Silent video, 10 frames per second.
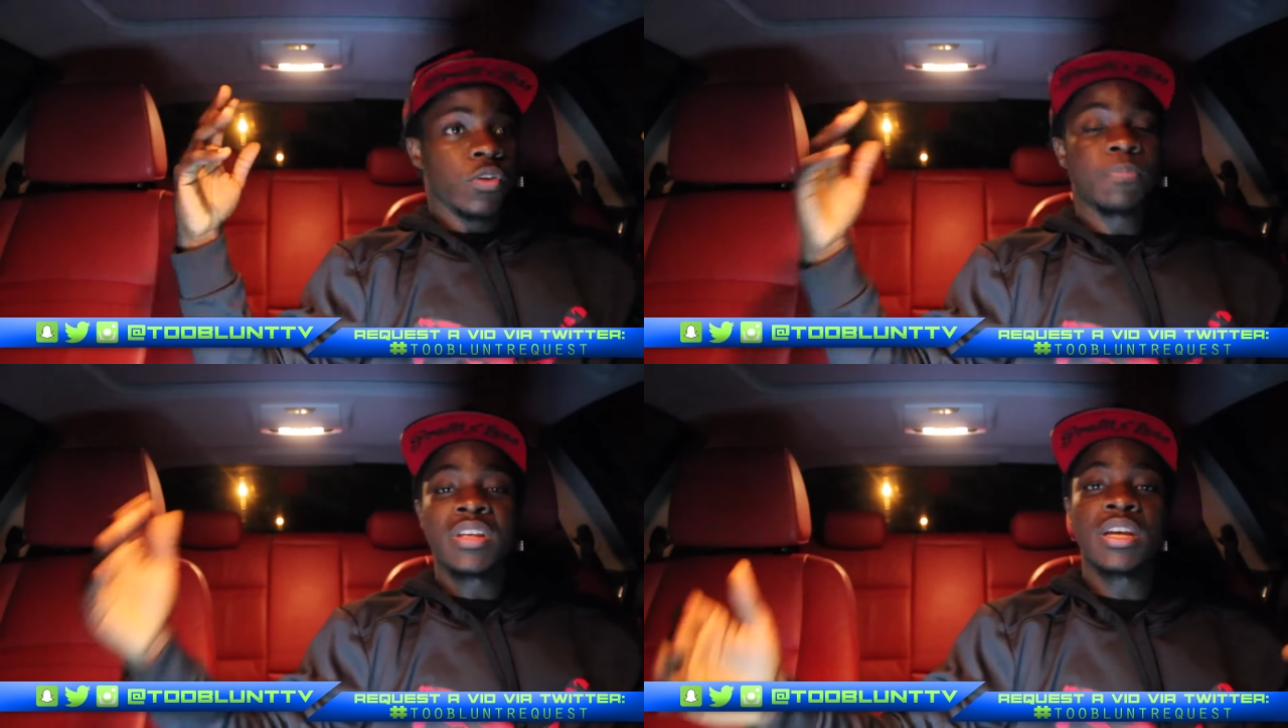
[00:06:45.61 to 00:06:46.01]

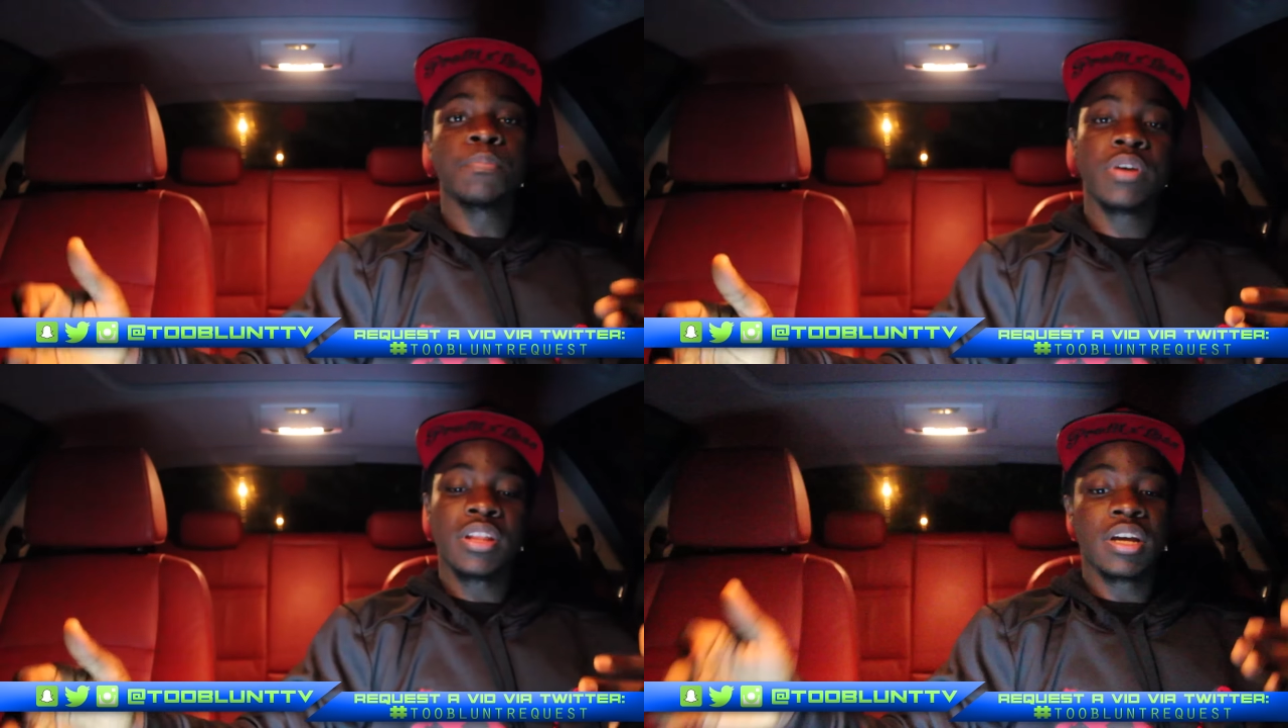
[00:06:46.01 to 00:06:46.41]
I'm
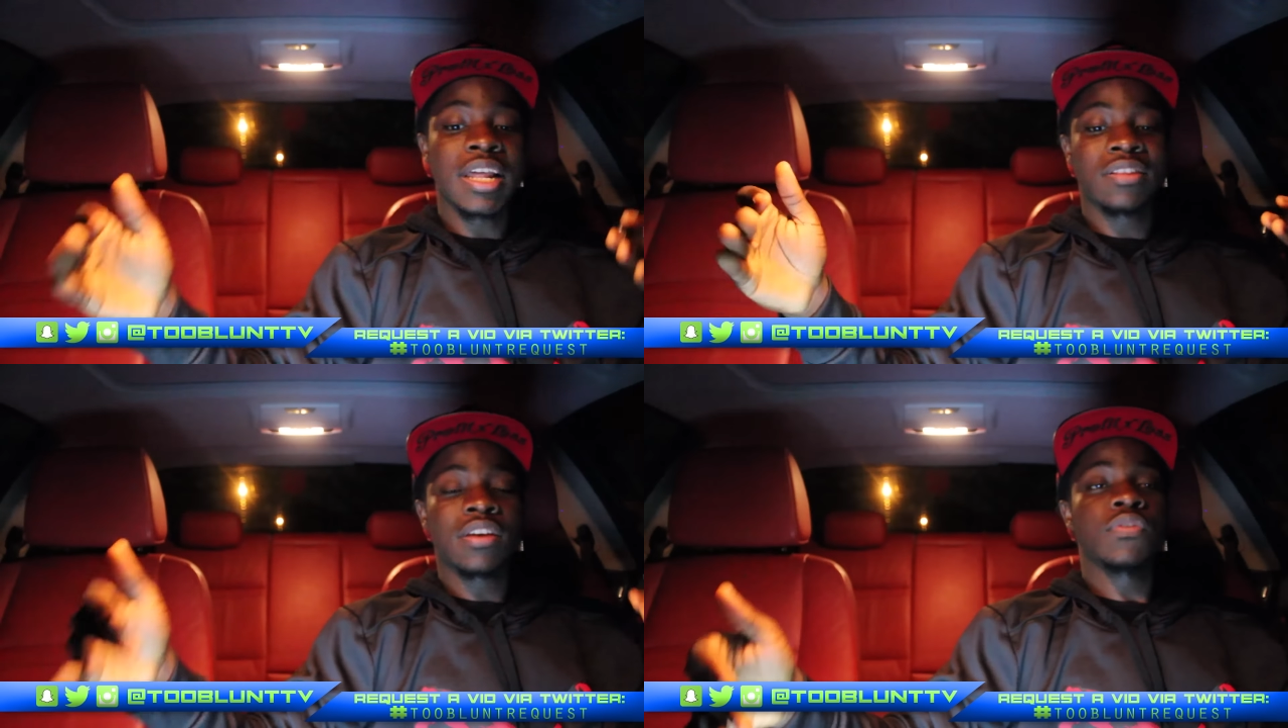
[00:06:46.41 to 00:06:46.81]
thinking
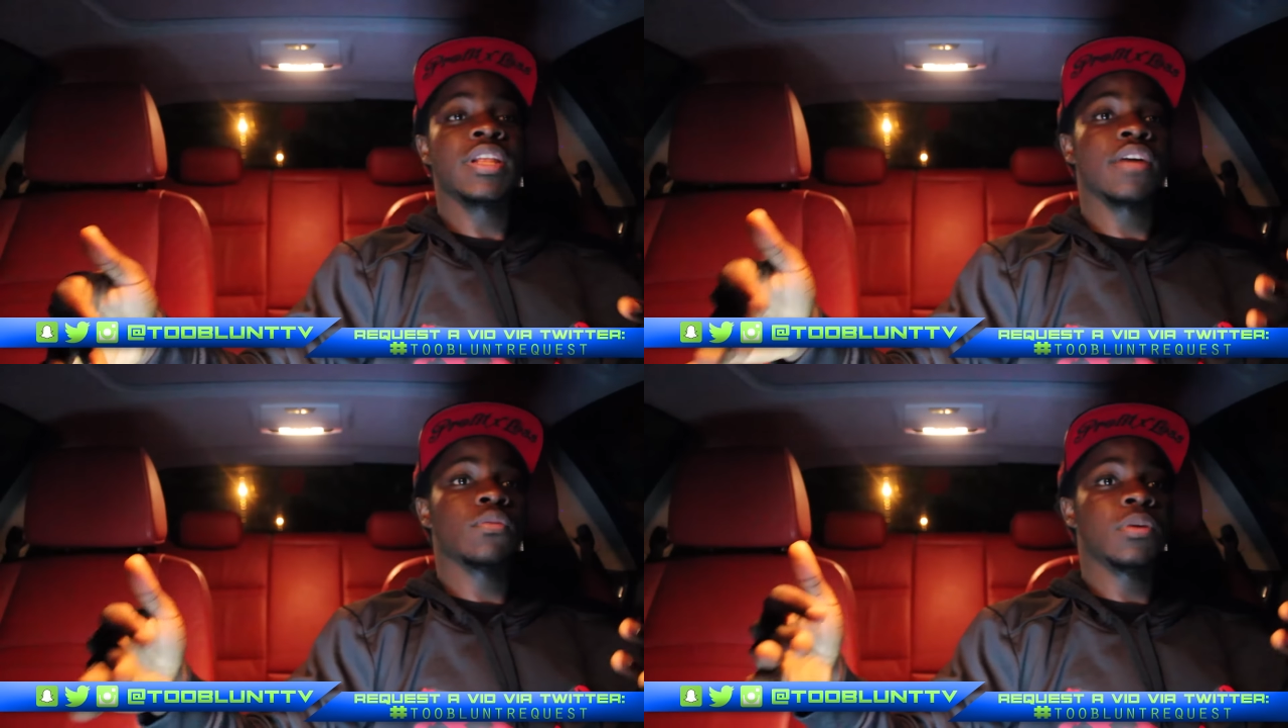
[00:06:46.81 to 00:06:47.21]
Brotherhood. I
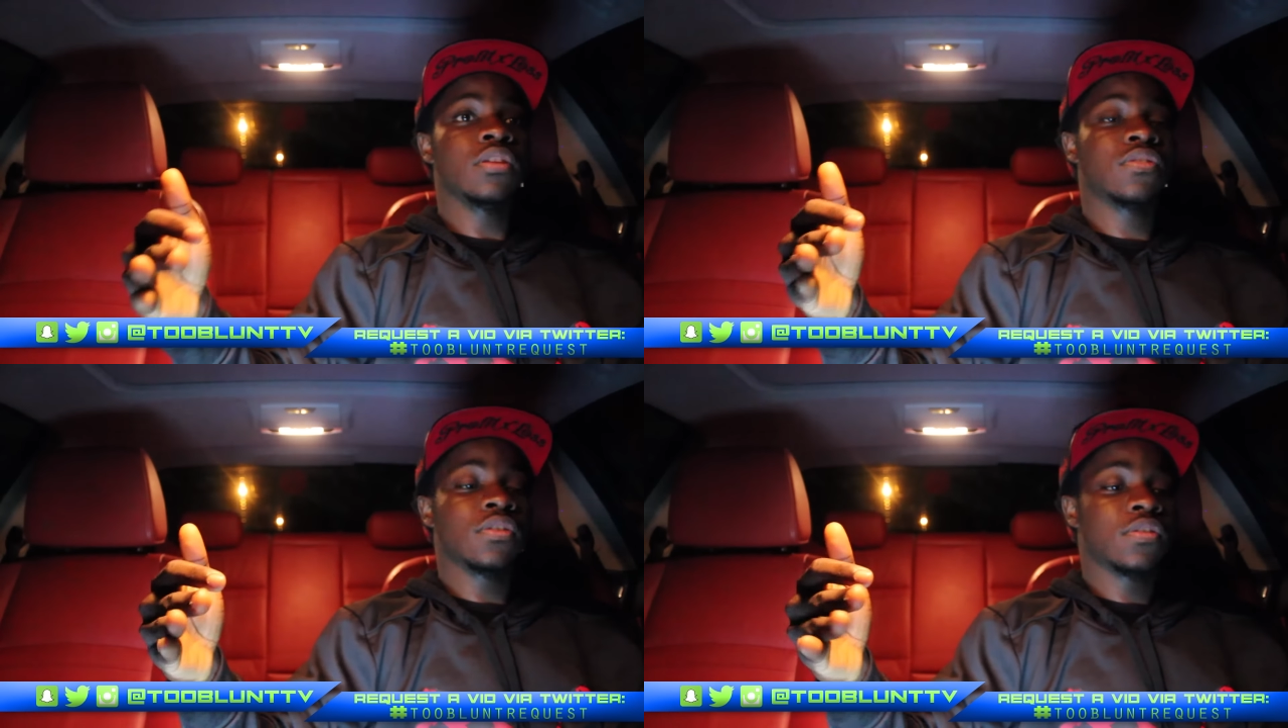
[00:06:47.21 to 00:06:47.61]
definitely have
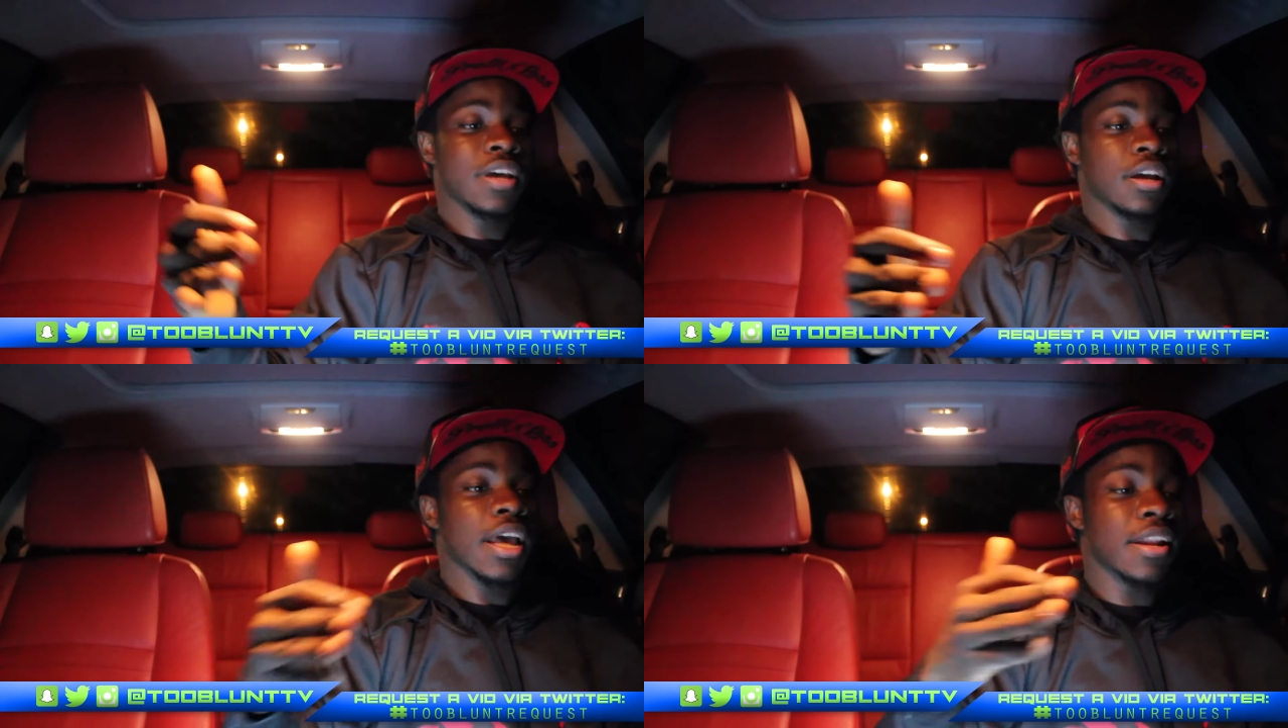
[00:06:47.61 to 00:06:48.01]

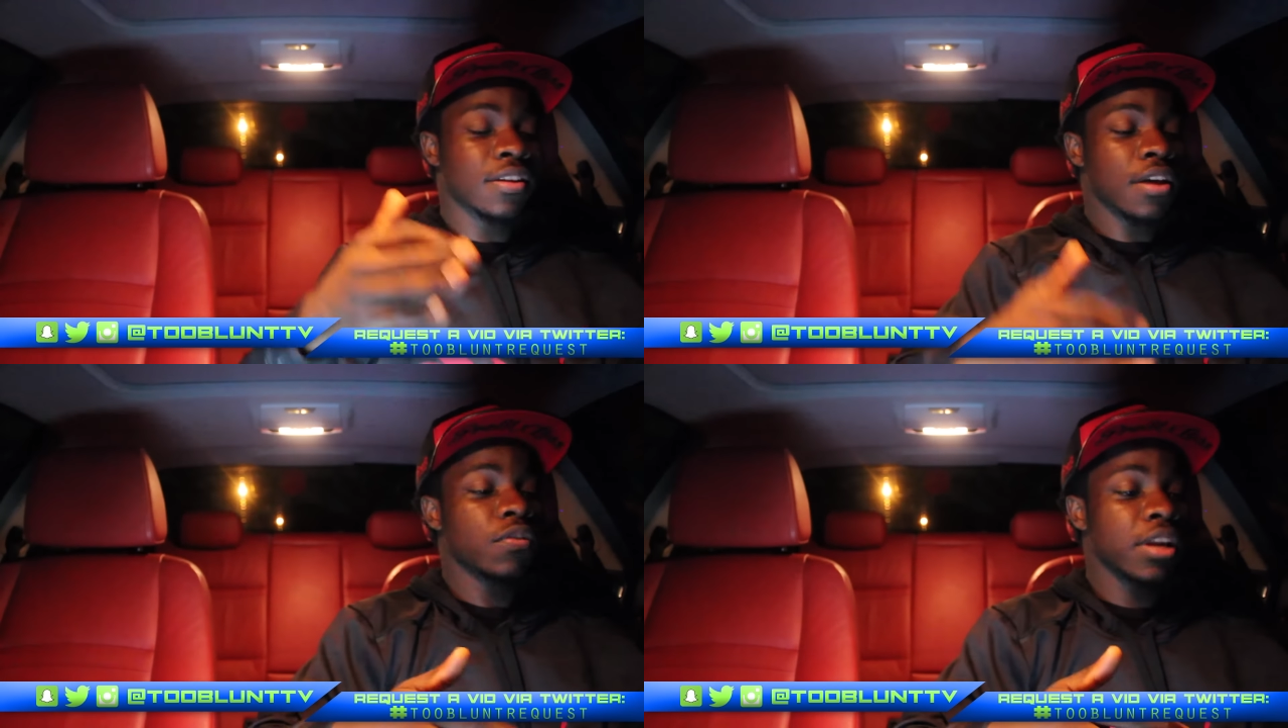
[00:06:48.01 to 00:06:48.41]

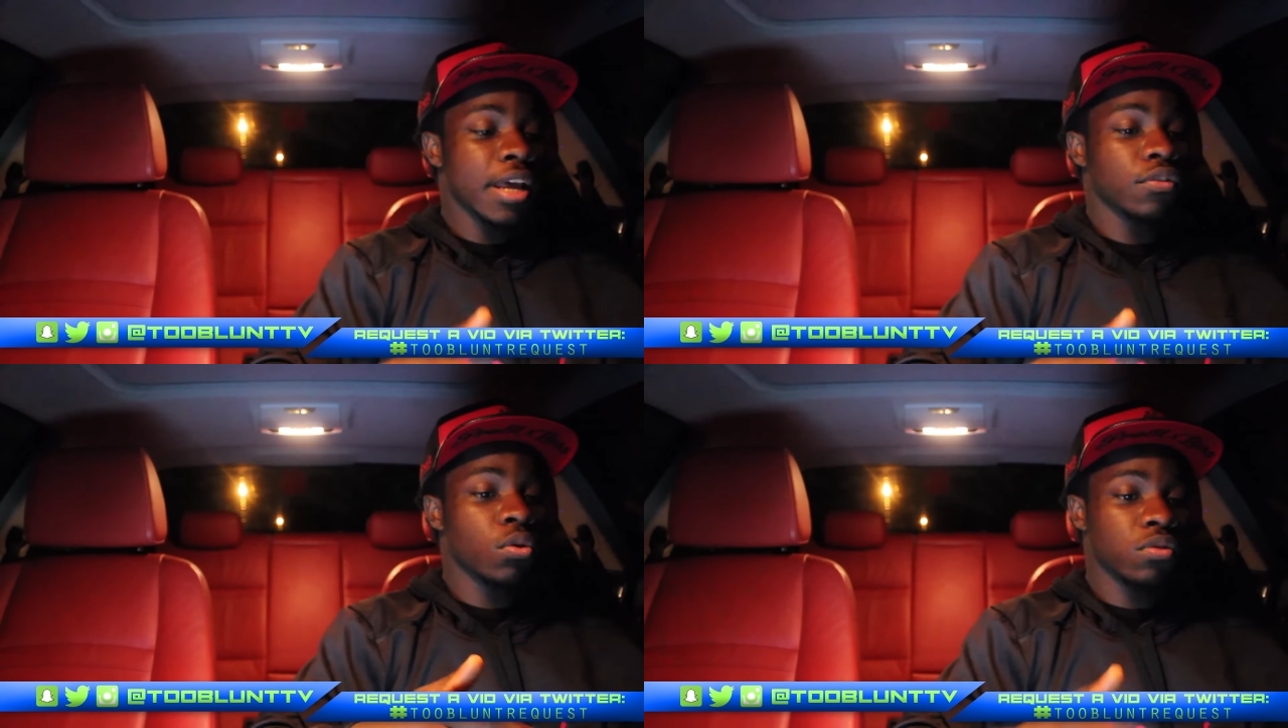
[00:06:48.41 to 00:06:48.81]

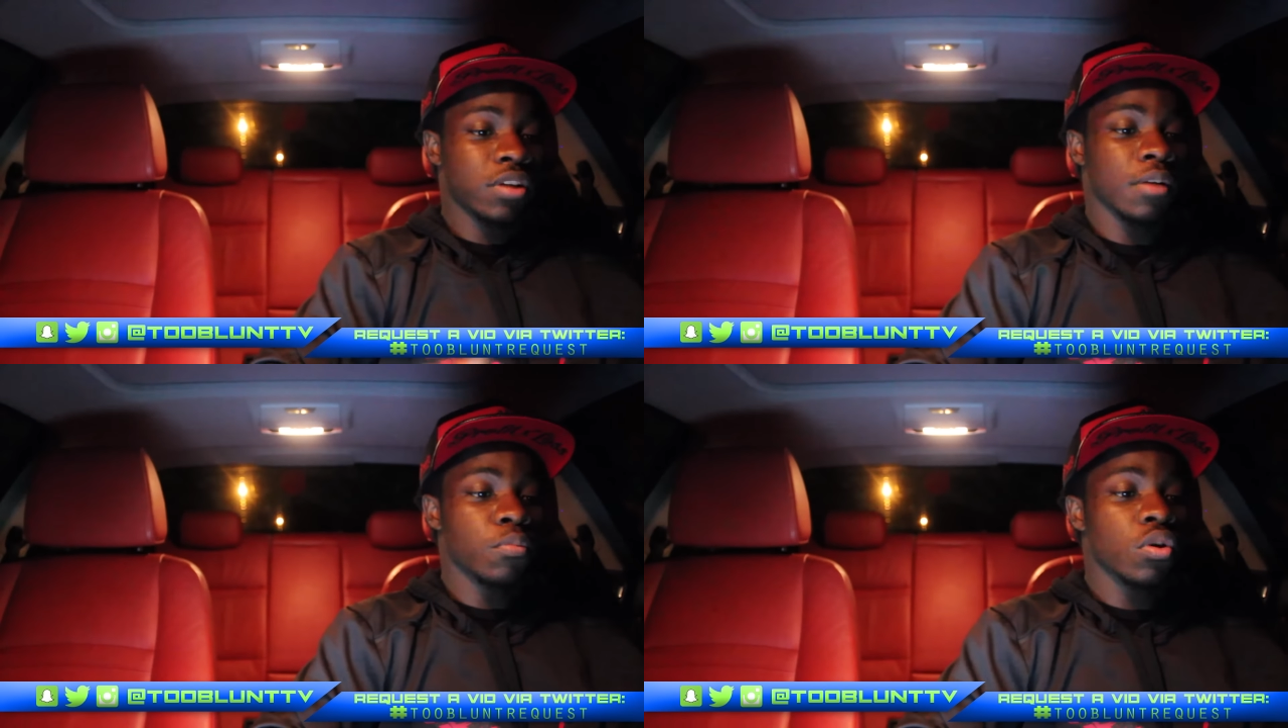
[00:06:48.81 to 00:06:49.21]
to go and
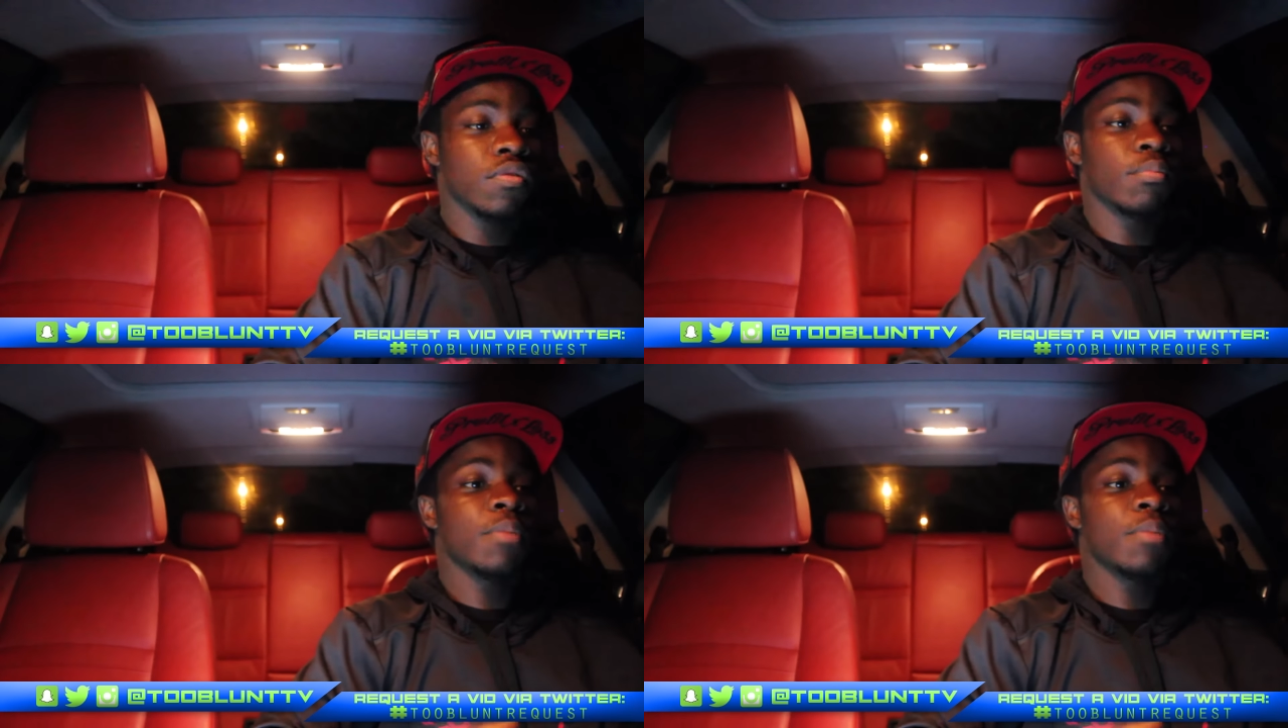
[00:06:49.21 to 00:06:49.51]
check more of them.